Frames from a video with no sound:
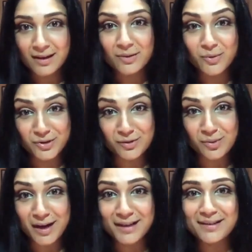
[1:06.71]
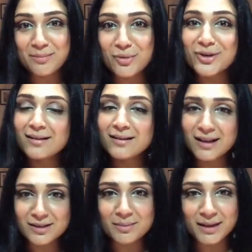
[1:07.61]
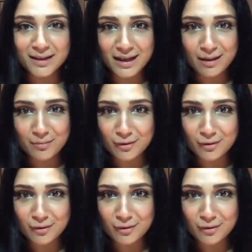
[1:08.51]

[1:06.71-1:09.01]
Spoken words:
which is why it's important not to play the game